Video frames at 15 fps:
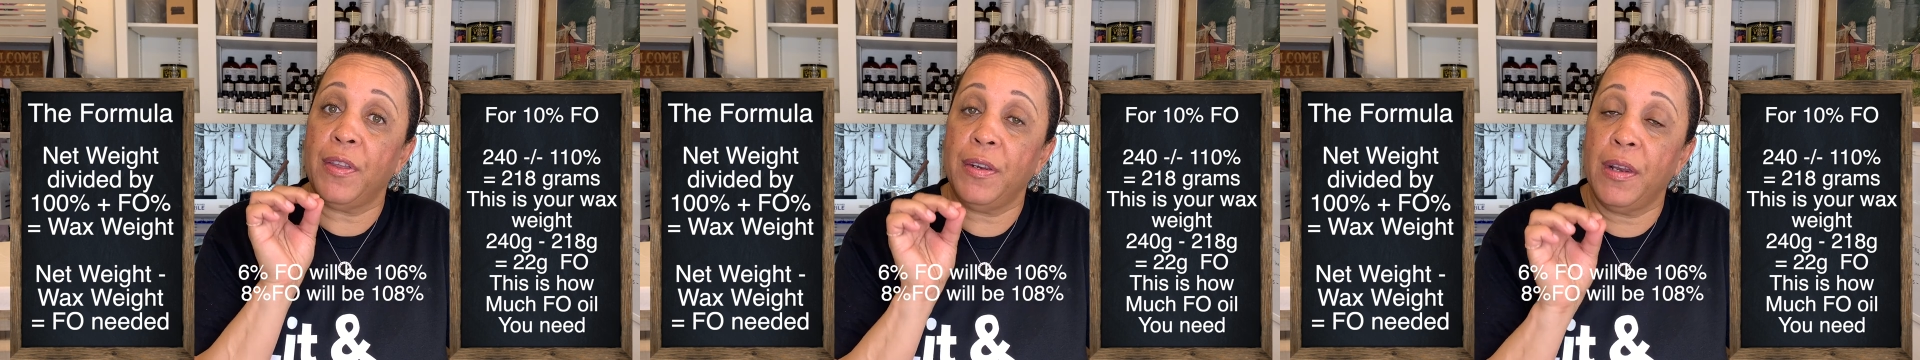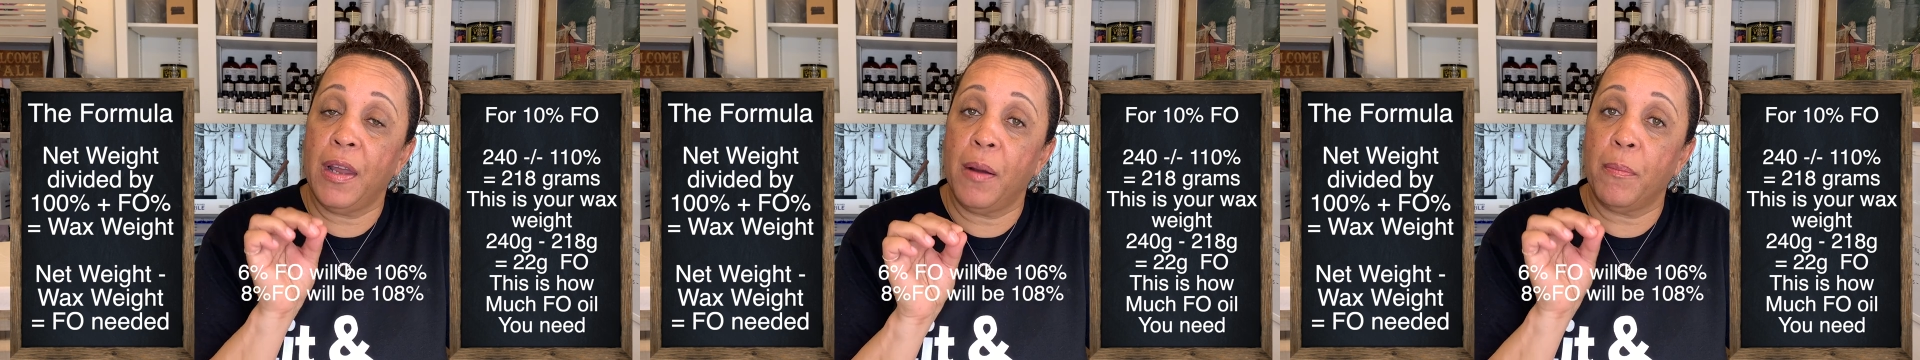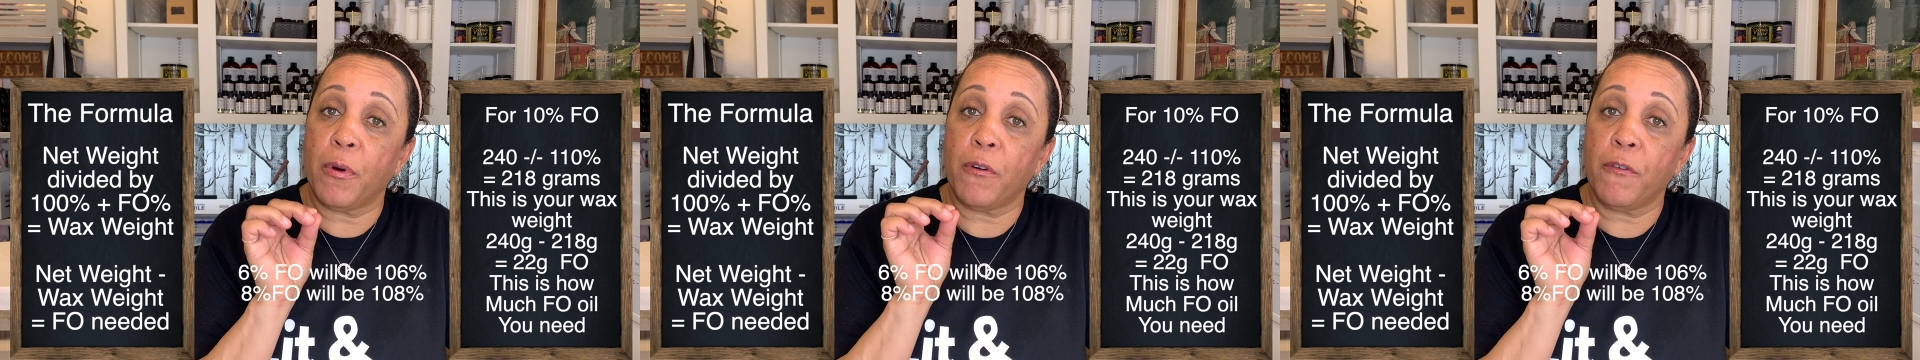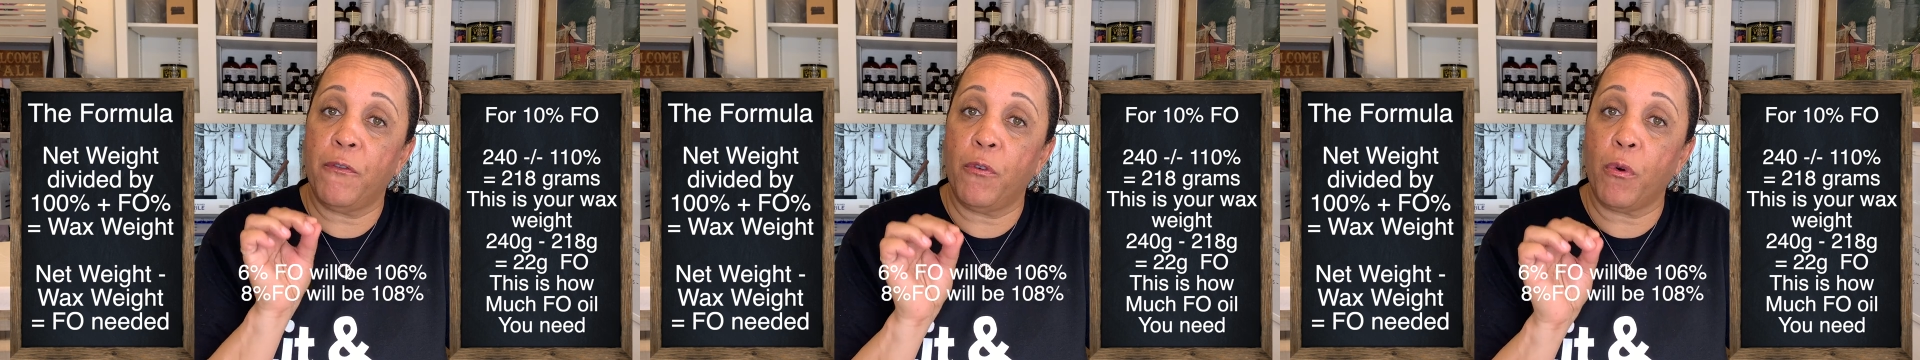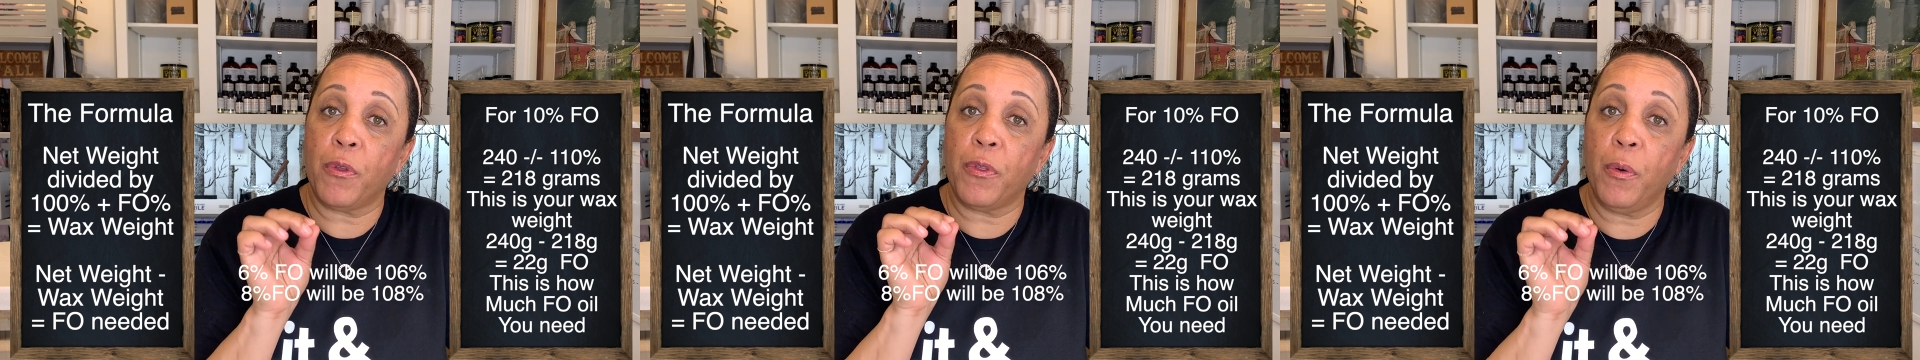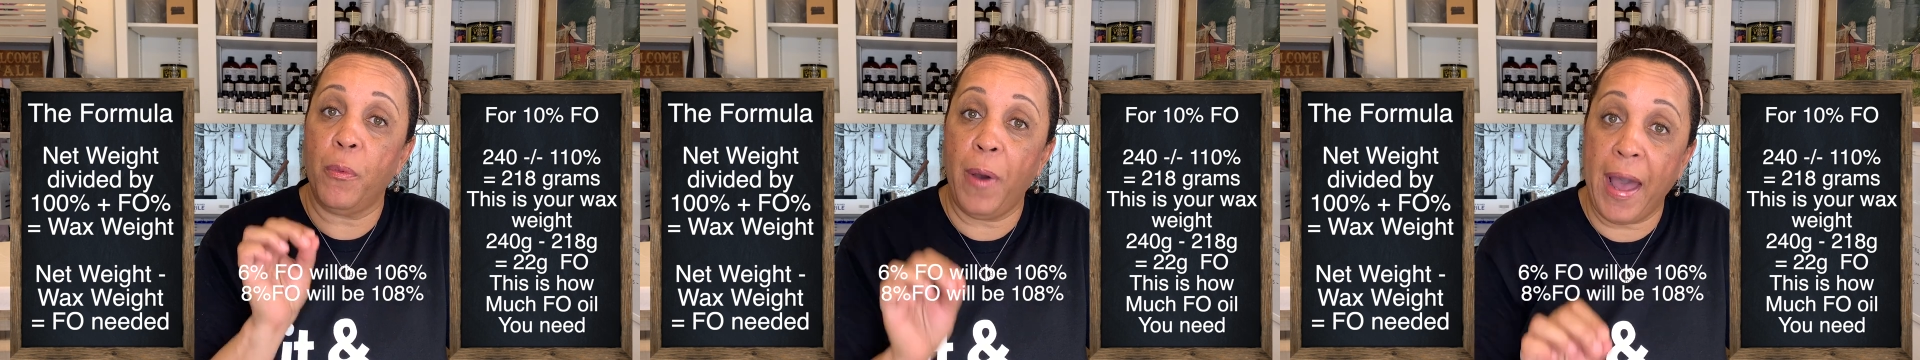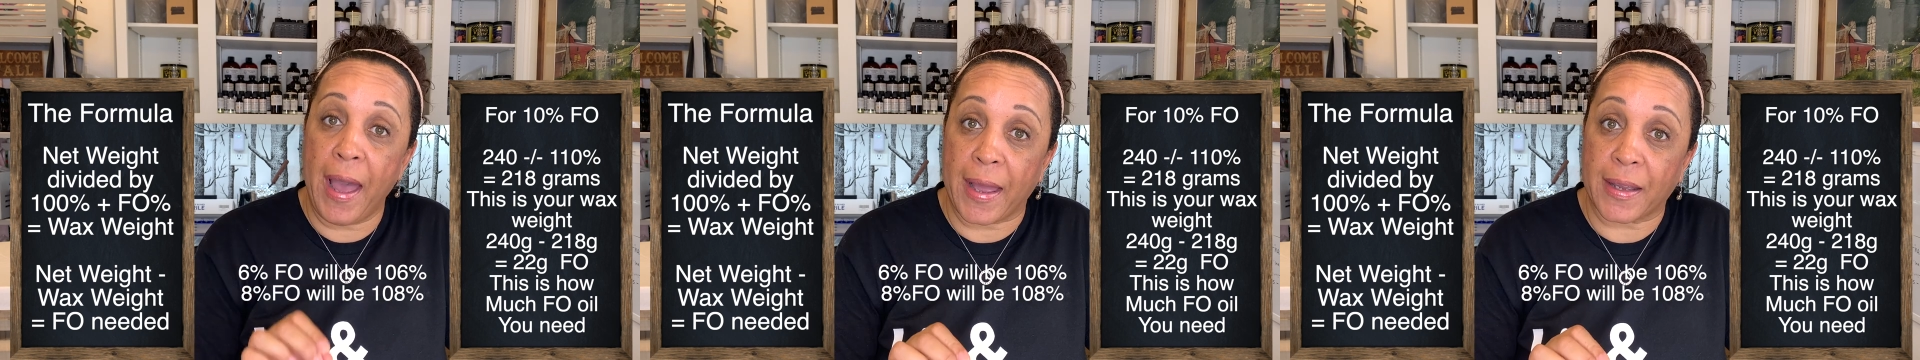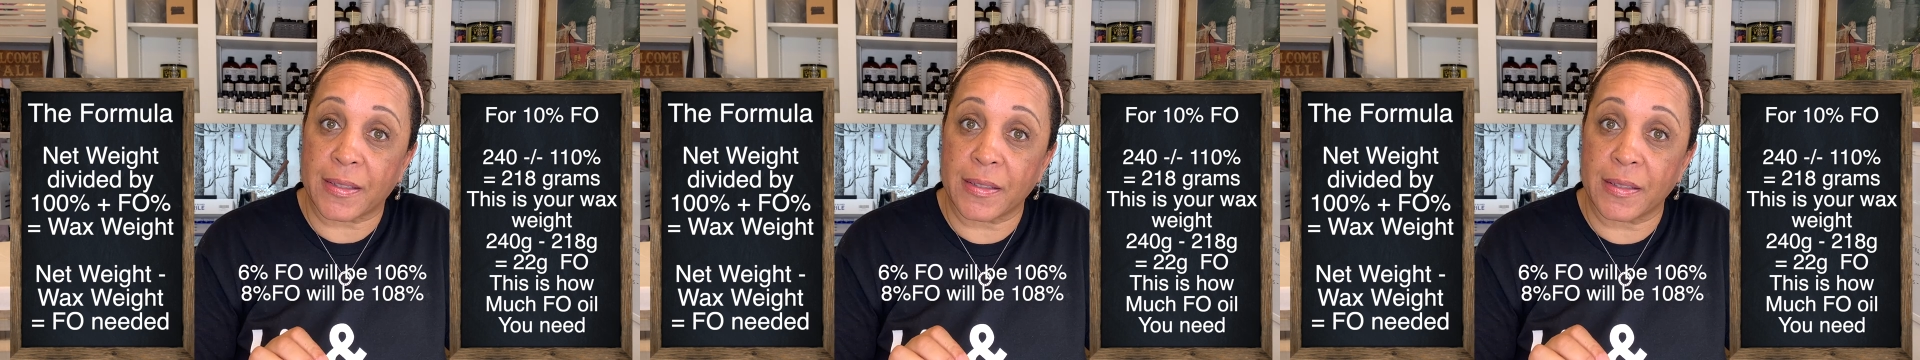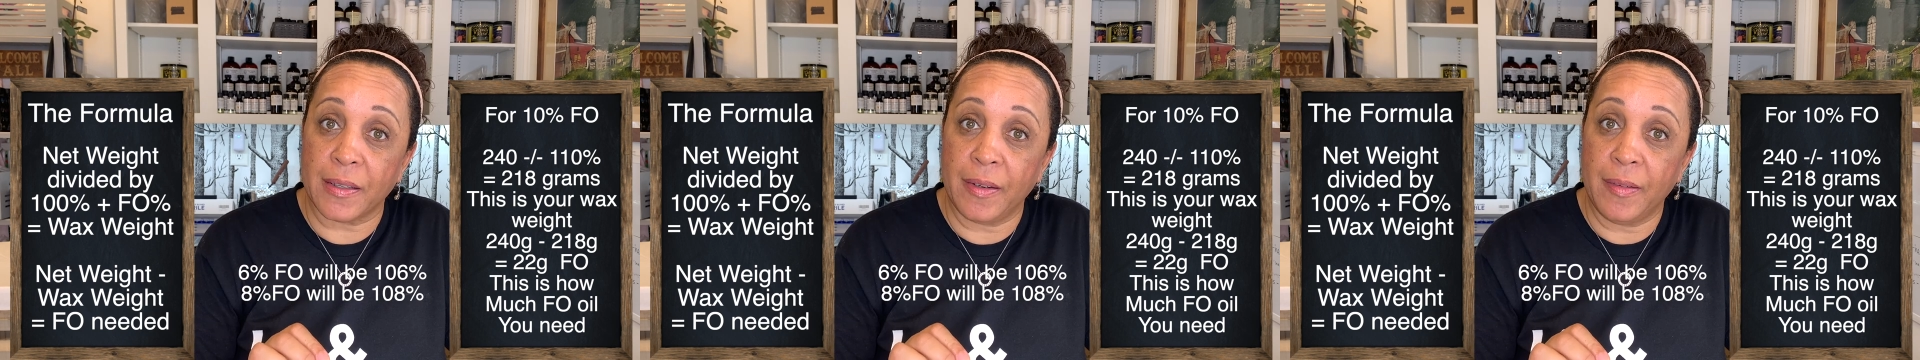number for the wax.